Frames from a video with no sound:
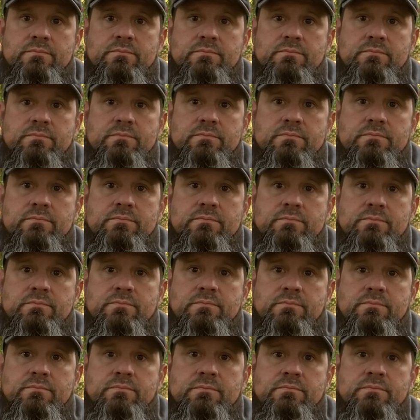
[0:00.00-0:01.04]

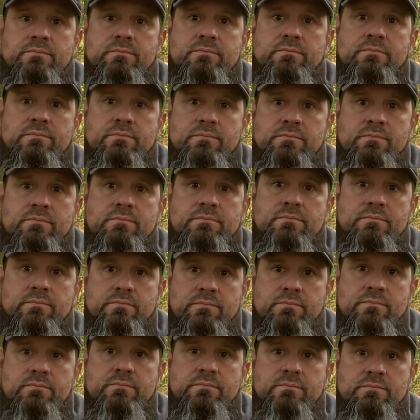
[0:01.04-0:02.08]

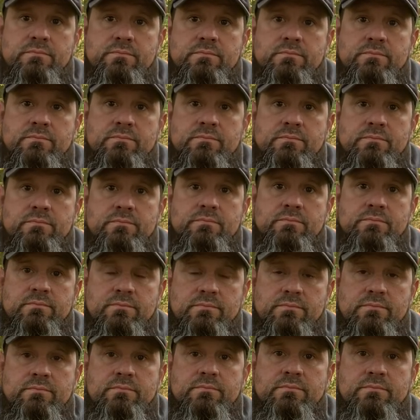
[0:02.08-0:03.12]

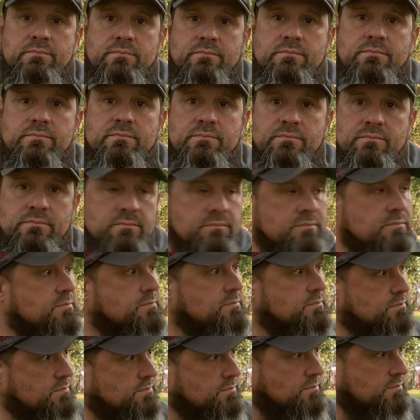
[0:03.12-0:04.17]

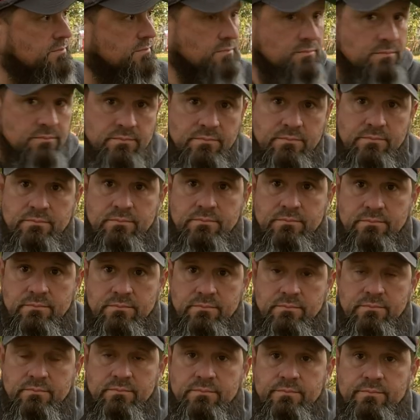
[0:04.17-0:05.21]

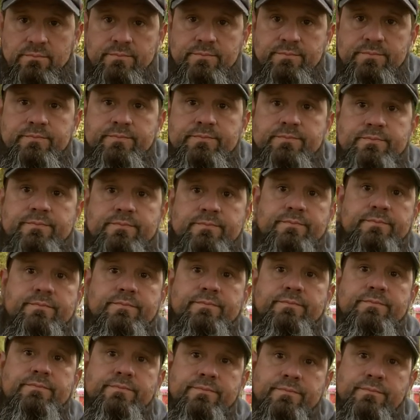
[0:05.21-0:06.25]

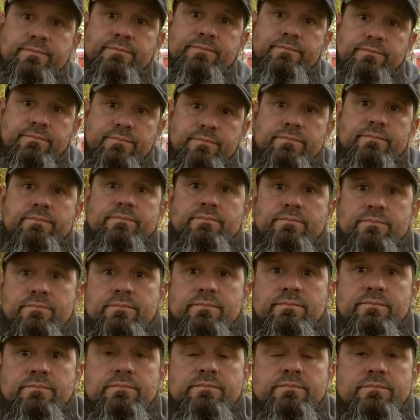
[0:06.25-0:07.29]

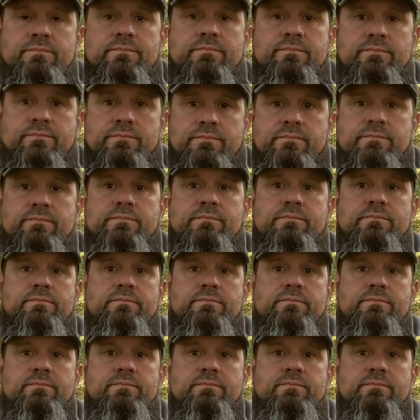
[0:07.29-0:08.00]
(not speaking)